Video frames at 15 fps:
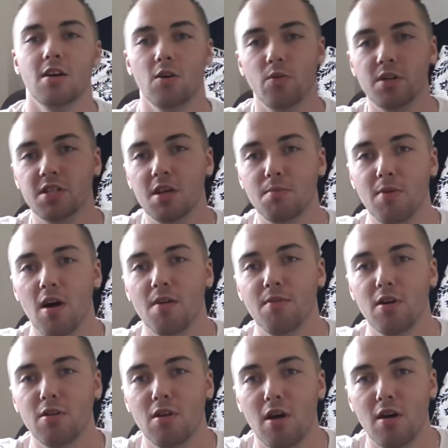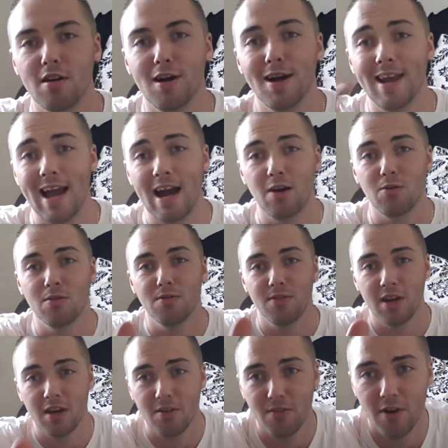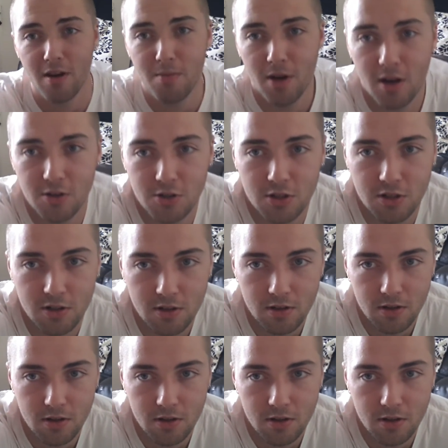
Whiskey Bravo 99 out. Thank you very much.